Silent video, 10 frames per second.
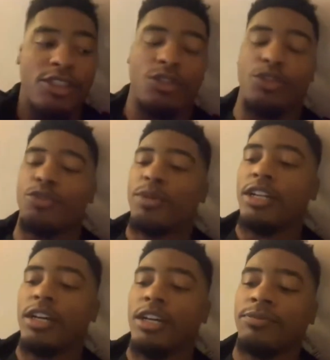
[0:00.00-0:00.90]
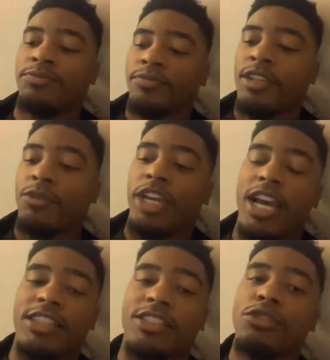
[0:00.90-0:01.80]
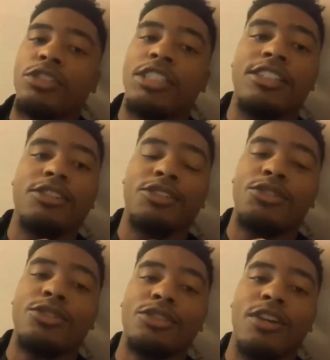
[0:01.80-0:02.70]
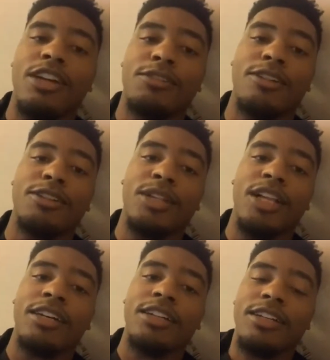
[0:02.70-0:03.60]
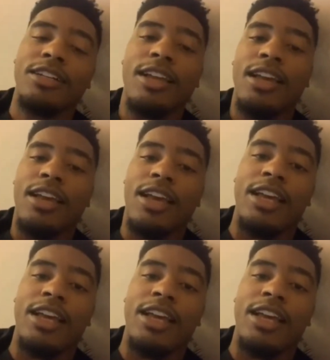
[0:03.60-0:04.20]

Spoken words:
but we had 2 sister schools right around the block. Yeah, and they